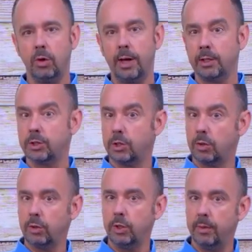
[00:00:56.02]
an
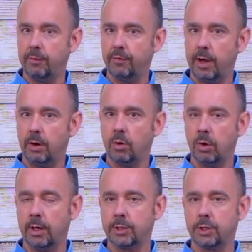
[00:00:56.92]
external humidifier or
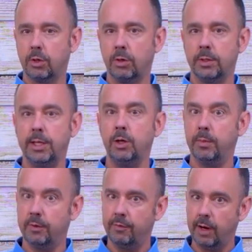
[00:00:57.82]
an external
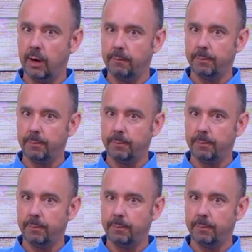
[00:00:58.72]
dehumidifier.